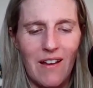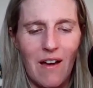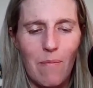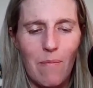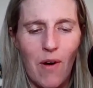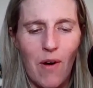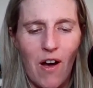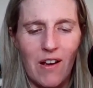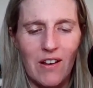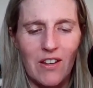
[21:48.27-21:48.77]

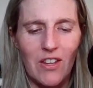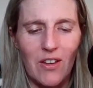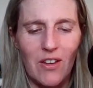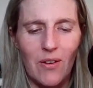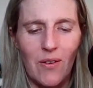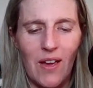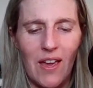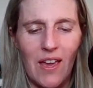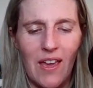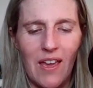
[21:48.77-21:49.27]
upon
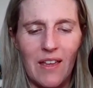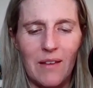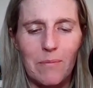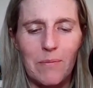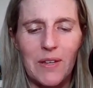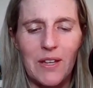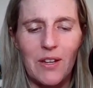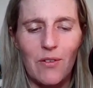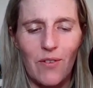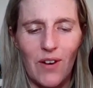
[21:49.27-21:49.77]
you and
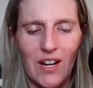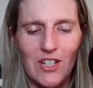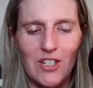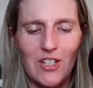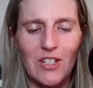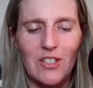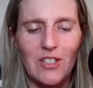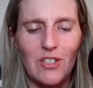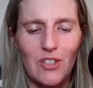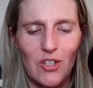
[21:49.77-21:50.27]
be
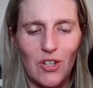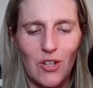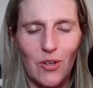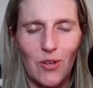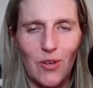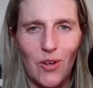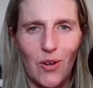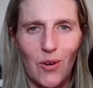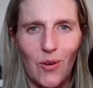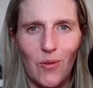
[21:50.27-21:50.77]
gracious to
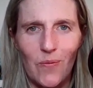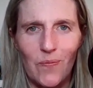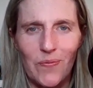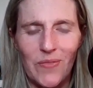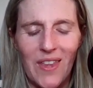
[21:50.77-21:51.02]
you.